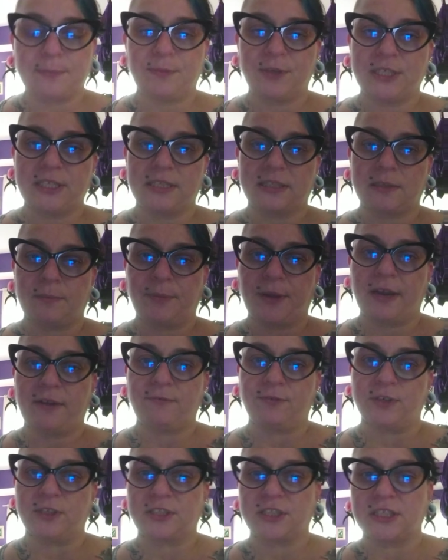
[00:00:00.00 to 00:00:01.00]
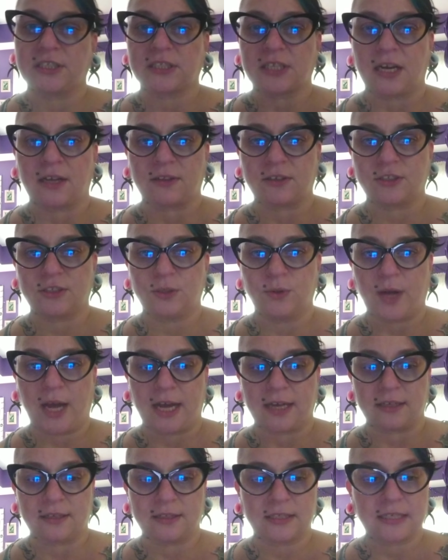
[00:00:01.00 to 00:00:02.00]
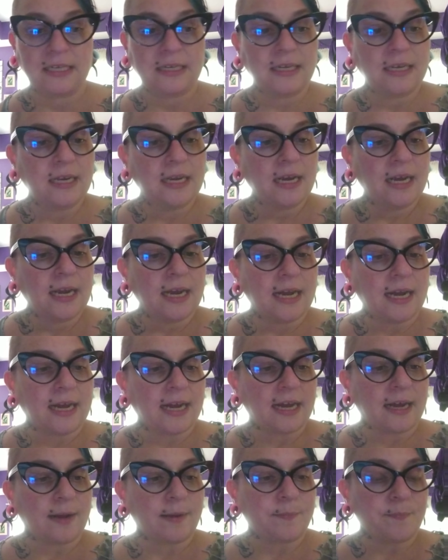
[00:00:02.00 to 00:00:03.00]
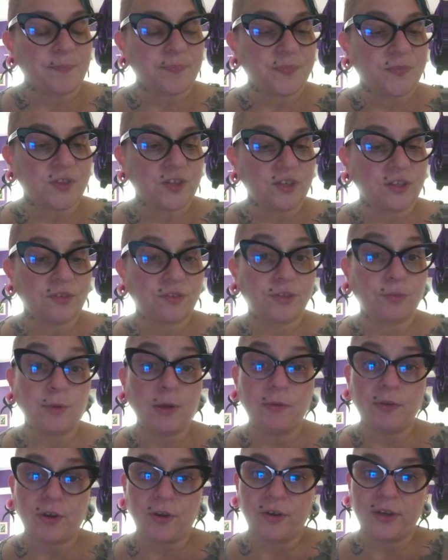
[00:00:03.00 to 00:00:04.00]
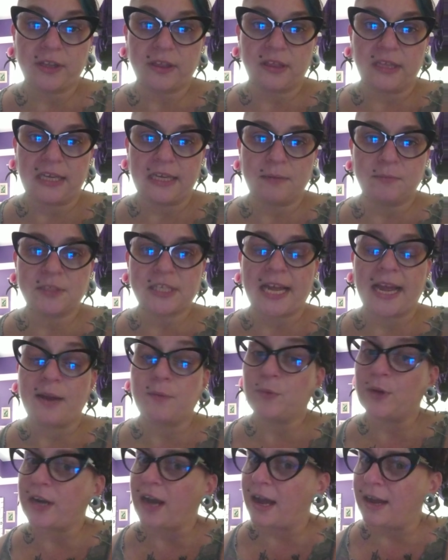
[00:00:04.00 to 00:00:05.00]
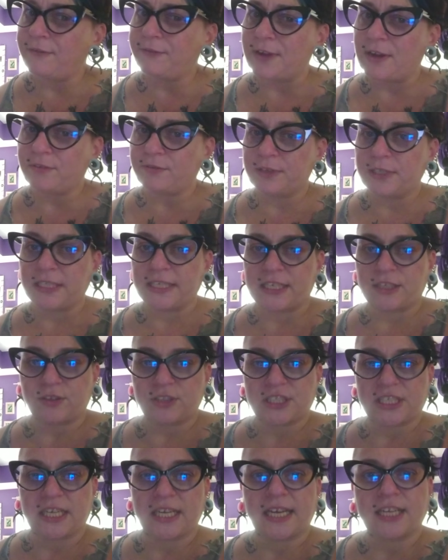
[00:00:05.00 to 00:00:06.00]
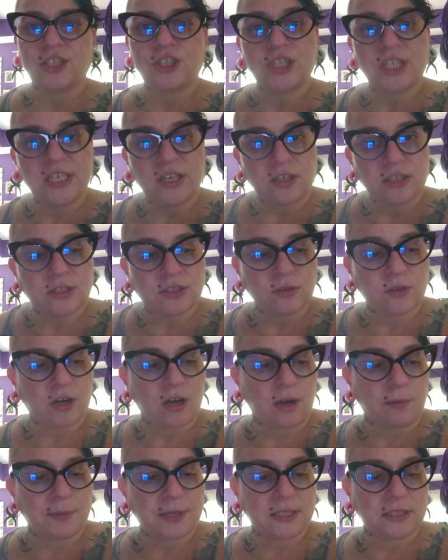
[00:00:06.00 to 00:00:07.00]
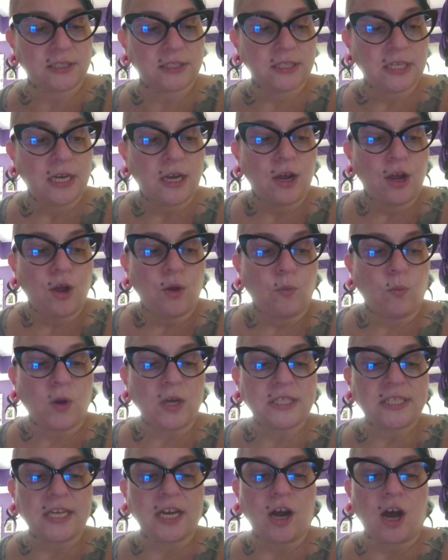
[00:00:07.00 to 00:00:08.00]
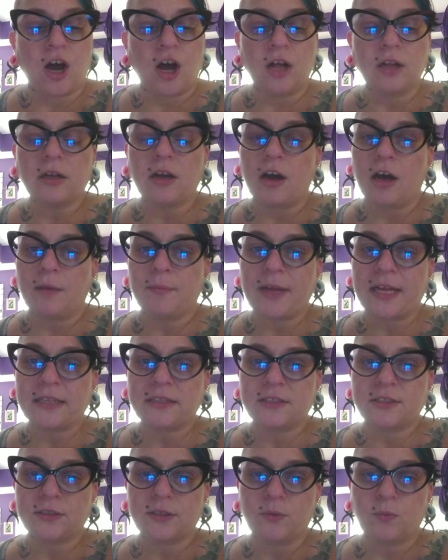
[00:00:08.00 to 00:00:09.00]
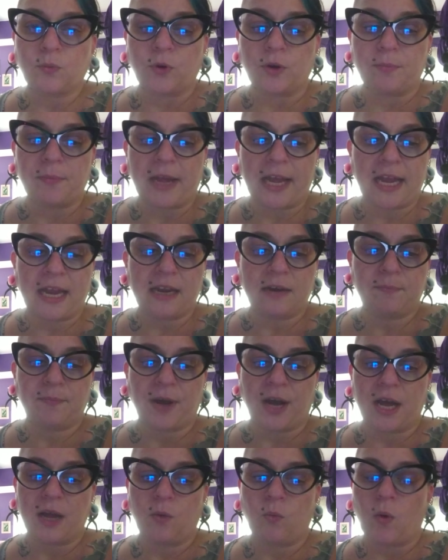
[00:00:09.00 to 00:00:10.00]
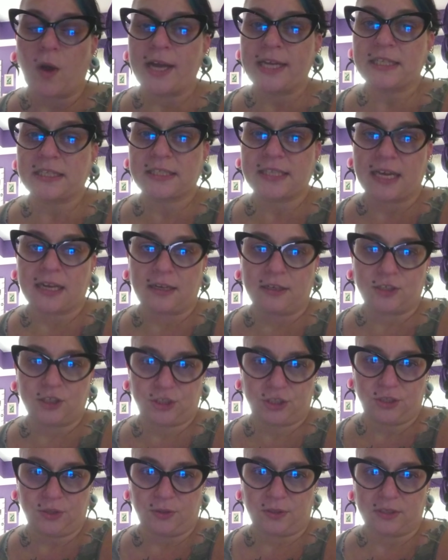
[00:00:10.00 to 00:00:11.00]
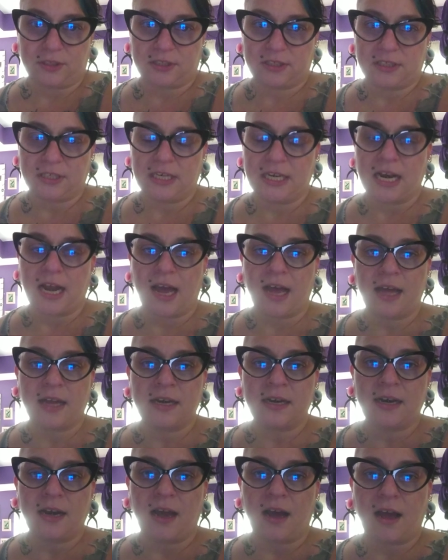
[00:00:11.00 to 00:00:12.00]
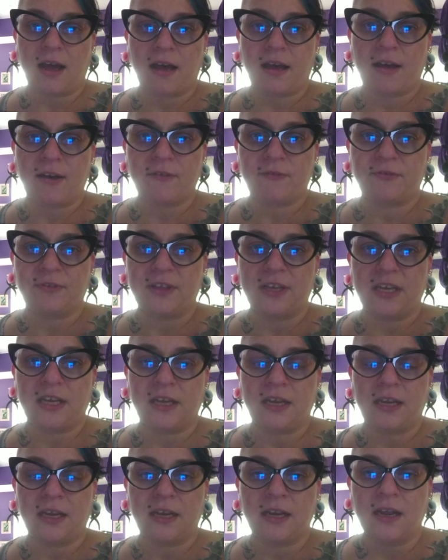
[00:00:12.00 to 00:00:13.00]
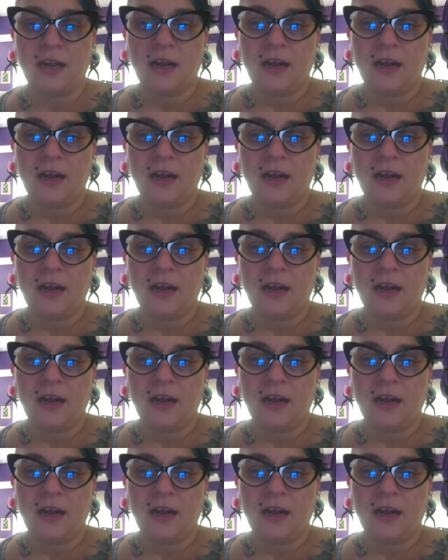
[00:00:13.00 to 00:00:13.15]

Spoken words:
participate versus others who hadn't. The 3 recurring themes, and what I found really interesting, and she also commented, was that all comments were made by white settler students. None of the